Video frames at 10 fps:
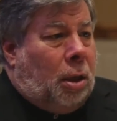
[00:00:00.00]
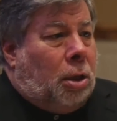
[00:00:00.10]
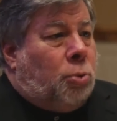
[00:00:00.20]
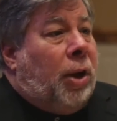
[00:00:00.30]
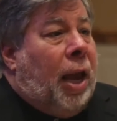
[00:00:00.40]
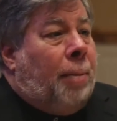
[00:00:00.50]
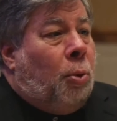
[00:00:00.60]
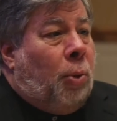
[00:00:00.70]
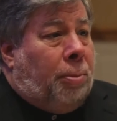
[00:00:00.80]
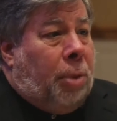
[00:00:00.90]
because when
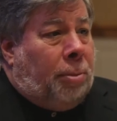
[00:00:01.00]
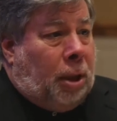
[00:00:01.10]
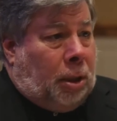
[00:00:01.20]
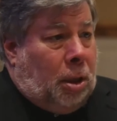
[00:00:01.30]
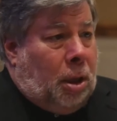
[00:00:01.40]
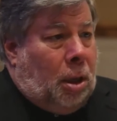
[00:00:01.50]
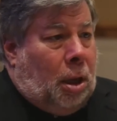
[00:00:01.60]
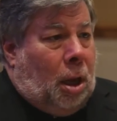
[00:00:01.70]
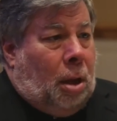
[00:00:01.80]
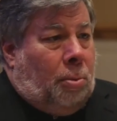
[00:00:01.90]
Apple went public
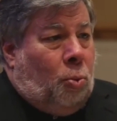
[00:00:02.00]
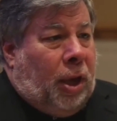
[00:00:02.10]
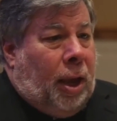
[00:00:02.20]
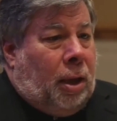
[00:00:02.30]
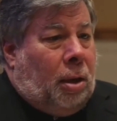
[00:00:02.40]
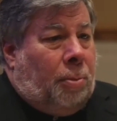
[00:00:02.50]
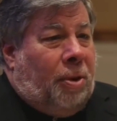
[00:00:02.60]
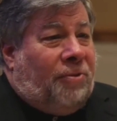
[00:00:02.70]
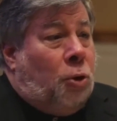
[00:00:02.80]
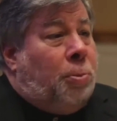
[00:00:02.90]
um, we had a,
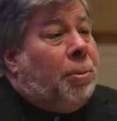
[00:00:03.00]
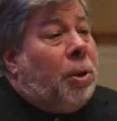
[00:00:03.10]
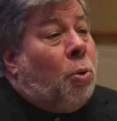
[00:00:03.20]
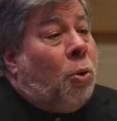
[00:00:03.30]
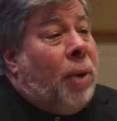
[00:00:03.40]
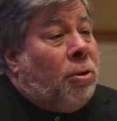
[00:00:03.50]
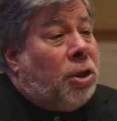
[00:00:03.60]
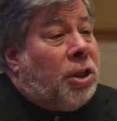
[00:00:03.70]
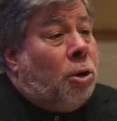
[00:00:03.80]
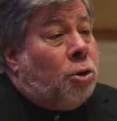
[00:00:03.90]
a few people who were around
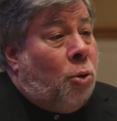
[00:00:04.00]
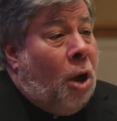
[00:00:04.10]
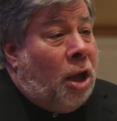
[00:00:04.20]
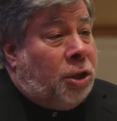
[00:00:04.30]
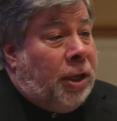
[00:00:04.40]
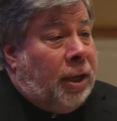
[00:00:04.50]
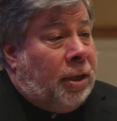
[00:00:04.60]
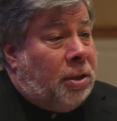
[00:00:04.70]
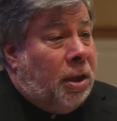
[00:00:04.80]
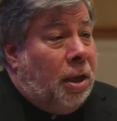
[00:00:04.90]
us in those garage
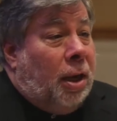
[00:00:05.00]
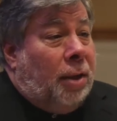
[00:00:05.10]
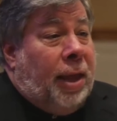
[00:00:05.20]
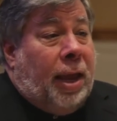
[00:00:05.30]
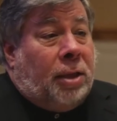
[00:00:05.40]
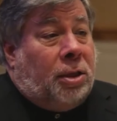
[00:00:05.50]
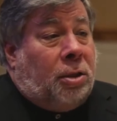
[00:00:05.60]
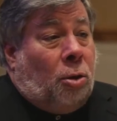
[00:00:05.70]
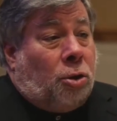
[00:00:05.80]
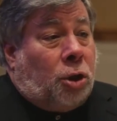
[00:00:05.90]
days they had
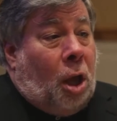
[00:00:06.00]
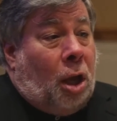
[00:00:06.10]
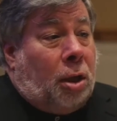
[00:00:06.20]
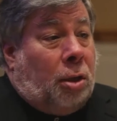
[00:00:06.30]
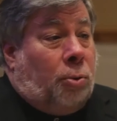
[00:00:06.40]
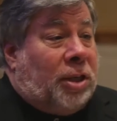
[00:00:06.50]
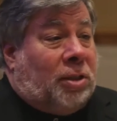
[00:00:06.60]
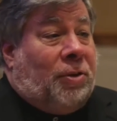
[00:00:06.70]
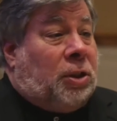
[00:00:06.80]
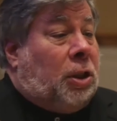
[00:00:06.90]
zero stock and the rest
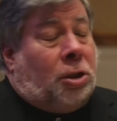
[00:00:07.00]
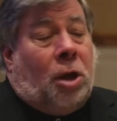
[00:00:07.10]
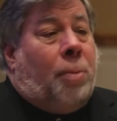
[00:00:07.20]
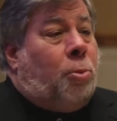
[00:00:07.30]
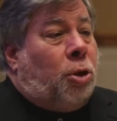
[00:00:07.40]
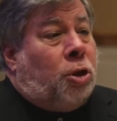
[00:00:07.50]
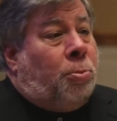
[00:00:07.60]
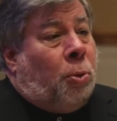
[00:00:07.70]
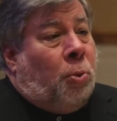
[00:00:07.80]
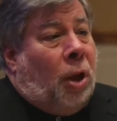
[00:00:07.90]
of us at the top were
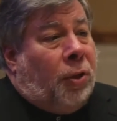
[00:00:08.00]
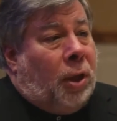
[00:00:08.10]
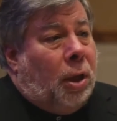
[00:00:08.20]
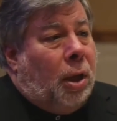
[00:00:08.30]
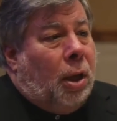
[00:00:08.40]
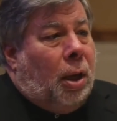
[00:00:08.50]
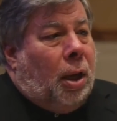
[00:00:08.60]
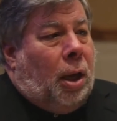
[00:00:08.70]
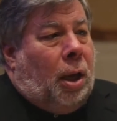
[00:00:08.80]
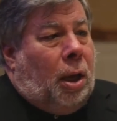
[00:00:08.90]
super wealthy
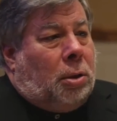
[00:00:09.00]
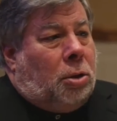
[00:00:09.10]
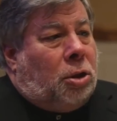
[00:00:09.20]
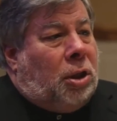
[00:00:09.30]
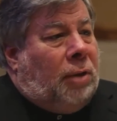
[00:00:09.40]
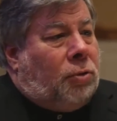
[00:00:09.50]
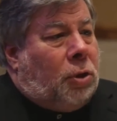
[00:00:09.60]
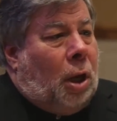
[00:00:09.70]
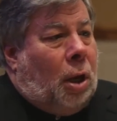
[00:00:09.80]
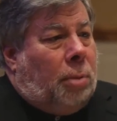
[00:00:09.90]
yeah. And so Steve
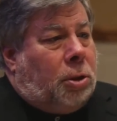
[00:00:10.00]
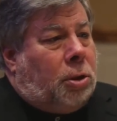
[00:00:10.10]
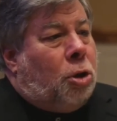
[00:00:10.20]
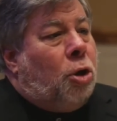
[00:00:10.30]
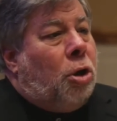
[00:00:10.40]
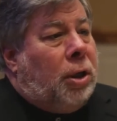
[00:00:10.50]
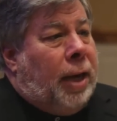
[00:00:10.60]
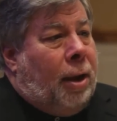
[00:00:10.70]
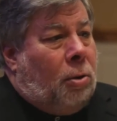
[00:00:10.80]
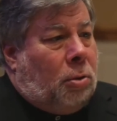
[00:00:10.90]
Jobs turned
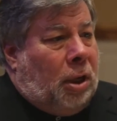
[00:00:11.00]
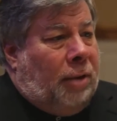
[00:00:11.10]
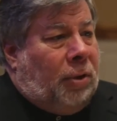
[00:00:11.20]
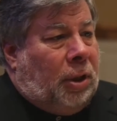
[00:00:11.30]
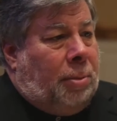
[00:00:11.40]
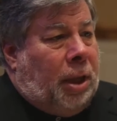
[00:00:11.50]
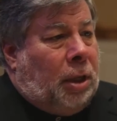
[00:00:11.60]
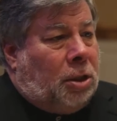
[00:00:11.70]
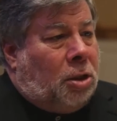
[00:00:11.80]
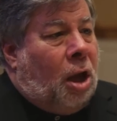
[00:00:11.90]
down giving them
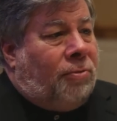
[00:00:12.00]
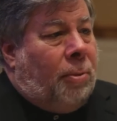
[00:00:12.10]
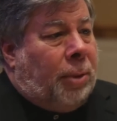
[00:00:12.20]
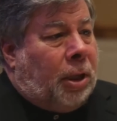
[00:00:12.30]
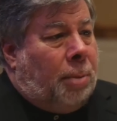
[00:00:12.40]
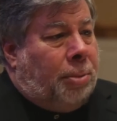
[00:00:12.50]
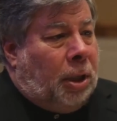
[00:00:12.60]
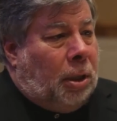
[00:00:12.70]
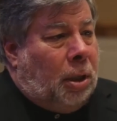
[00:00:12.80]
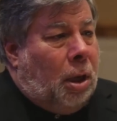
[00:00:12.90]
any stock from the
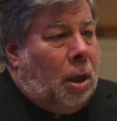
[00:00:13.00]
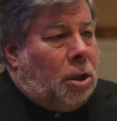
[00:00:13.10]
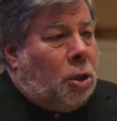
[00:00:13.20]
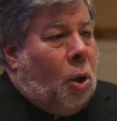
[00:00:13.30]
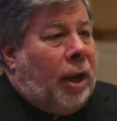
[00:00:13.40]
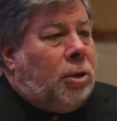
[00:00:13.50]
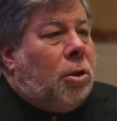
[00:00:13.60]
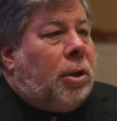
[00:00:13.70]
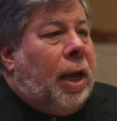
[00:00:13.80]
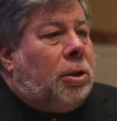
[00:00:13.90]
company. So I
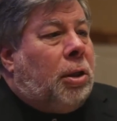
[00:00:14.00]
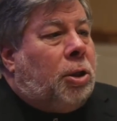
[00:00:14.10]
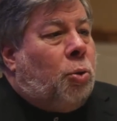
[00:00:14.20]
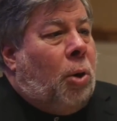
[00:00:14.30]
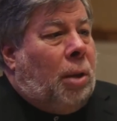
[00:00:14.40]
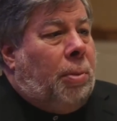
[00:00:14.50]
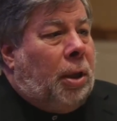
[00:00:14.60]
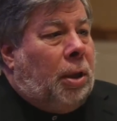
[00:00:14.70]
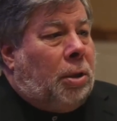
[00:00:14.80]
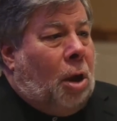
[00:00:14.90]
took actually $20
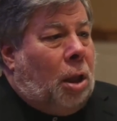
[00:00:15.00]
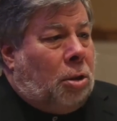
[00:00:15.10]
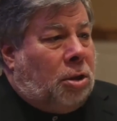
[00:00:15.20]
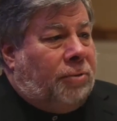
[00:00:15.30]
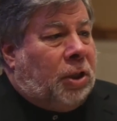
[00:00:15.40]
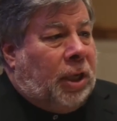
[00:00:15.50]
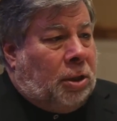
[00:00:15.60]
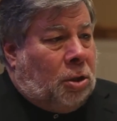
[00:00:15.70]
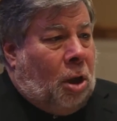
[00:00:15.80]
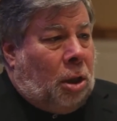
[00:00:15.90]
million of
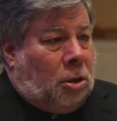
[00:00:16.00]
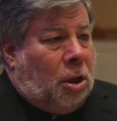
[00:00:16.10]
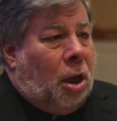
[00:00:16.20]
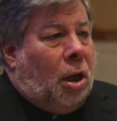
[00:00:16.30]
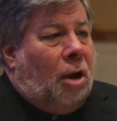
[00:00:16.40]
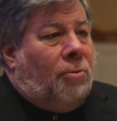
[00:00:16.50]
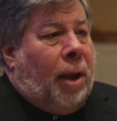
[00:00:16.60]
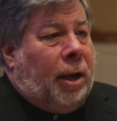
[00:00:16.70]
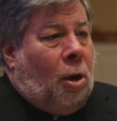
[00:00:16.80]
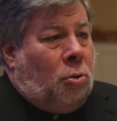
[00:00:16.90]
today's dollars of
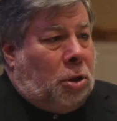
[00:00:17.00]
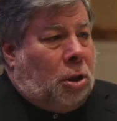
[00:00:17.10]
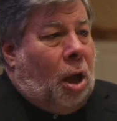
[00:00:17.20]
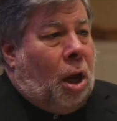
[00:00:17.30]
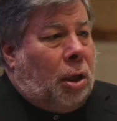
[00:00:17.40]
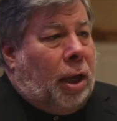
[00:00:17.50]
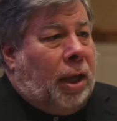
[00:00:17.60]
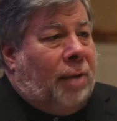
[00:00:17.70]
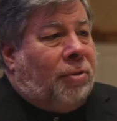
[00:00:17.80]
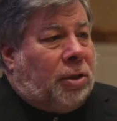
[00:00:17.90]
my own stock and
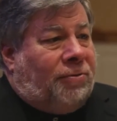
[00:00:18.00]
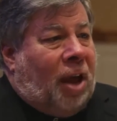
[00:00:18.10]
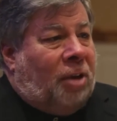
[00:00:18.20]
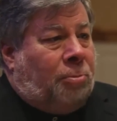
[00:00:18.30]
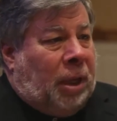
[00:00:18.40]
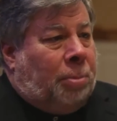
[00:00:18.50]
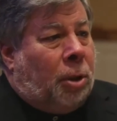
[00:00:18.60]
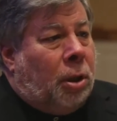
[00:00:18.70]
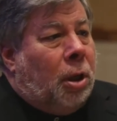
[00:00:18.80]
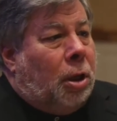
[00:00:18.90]
gave it to five
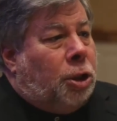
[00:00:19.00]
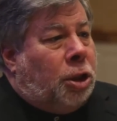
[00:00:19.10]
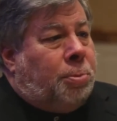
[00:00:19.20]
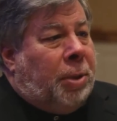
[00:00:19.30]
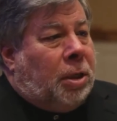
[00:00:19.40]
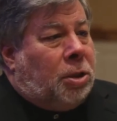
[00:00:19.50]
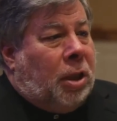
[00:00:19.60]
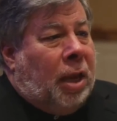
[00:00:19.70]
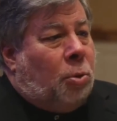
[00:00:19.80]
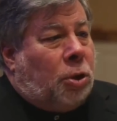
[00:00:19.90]
people just because
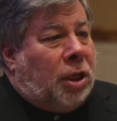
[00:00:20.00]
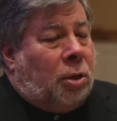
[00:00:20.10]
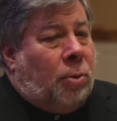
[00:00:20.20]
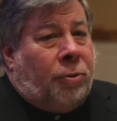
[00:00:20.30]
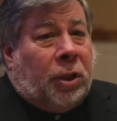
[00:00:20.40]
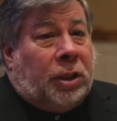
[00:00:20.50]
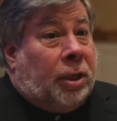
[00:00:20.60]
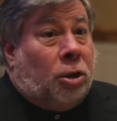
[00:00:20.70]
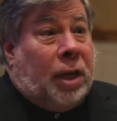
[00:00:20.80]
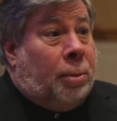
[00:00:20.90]
they were sitting around the
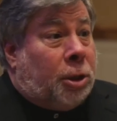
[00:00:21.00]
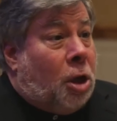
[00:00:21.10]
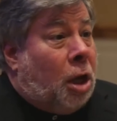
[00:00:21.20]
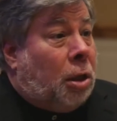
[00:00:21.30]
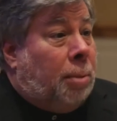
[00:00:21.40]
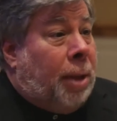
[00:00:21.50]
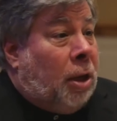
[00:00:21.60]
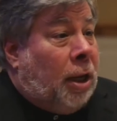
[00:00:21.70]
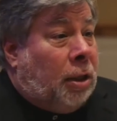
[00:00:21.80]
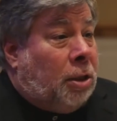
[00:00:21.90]
dinner table talking about
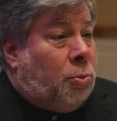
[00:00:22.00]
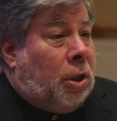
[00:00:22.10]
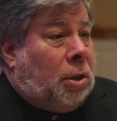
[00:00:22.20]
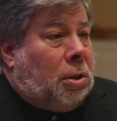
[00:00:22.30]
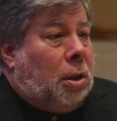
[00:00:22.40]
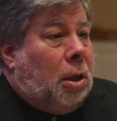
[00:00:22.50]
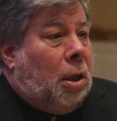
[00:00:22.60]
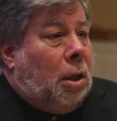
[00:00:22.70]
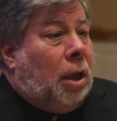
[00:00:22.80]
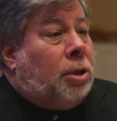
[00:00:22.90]
ideas with us.
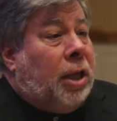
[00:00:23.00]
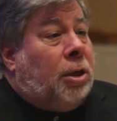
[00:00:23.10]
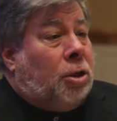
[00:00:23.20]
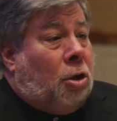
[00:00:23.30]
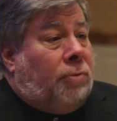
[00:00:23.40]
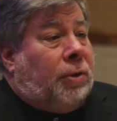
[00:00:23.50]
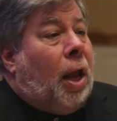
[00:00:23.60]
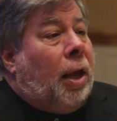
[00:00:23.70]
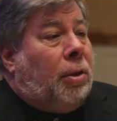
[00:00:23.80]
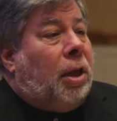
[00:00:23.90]
Yeah. It's they deserved it.
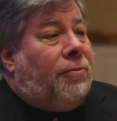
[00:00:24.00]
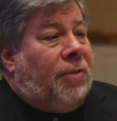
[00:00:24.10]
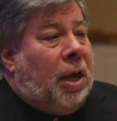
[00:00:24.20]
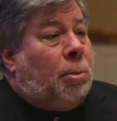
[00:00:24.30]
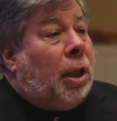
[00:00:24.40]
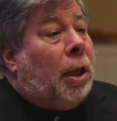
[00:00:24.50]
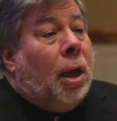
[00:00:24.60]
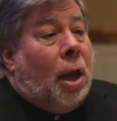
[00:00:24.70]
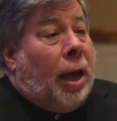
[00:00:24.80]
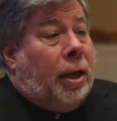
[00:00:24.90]
I think of family.
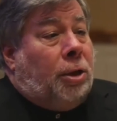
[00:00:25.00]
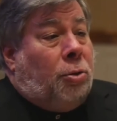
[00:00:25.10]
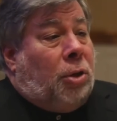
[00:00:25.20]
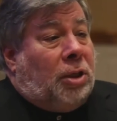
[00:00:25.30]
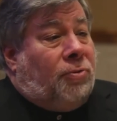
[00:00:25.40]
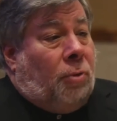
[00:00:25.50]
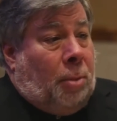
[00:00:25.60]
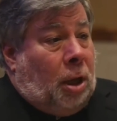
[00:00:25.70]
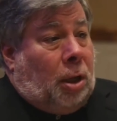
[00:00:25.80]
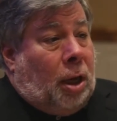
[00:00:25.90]
I didn't do things for
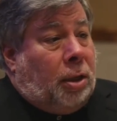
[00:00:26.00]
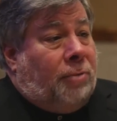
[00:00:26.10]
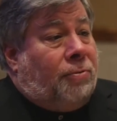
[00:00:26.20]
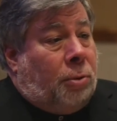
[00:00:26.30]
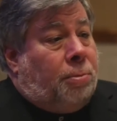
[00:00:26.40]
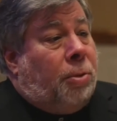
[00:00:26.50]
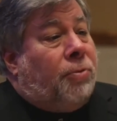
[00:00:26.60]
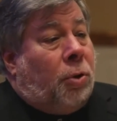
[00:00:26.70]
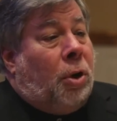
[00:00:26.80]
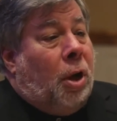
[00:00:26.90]
money. I did it for
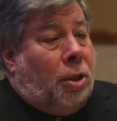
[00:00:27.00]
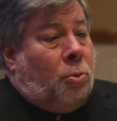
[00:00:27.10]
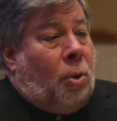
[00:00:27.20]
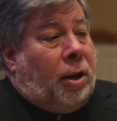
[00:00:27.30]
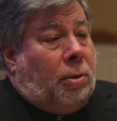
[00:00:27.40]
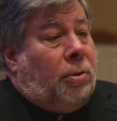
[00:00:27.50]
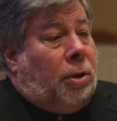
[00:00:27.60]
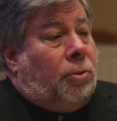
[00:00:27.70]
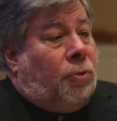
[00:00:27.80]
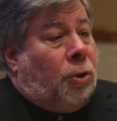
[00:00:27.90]
for the
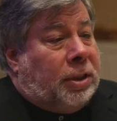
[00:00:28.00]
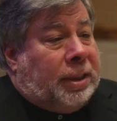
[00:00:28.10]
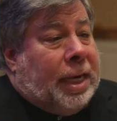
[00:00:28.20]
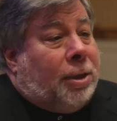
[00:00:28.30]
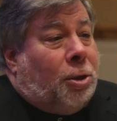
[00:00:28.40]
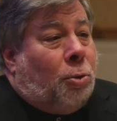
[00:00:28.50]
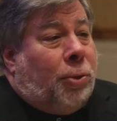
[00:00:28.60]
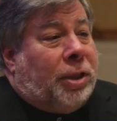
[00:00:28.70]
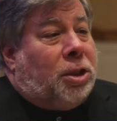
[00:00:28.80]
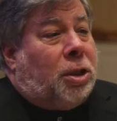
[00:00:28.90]
right for technical
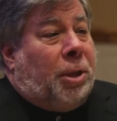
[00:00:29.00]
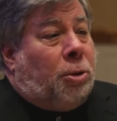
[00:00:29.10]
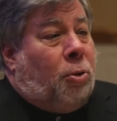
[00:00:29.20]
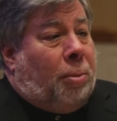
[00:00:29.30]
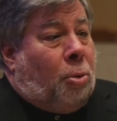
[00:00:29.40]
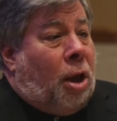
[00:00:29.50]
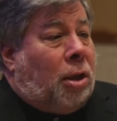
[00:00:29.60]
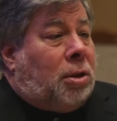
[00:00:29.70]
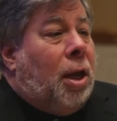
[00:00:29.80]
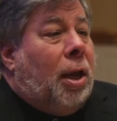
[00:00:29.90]
reasons yeah. to build great
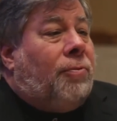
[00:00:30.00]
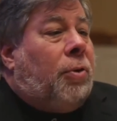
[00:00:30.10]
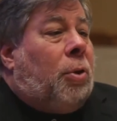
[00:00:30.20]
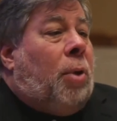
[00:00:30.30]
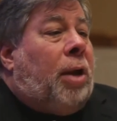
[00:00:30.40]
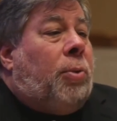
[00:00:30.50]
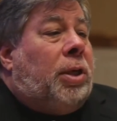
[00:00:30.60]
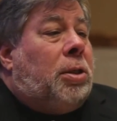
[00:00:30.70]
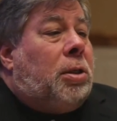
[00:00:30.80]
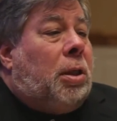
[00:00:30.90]
products and for the right
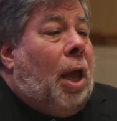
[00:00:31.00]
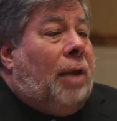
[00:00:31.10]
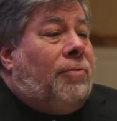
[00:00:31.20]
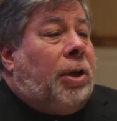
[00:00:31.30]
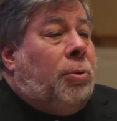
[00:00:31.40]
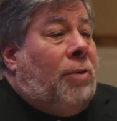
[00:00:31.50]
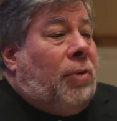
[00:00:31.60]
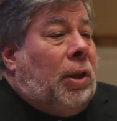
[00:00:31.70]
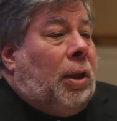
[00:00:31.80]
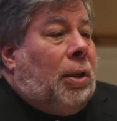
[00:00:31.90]
reasons in life. I do
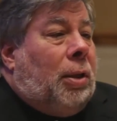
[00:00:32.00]
everything.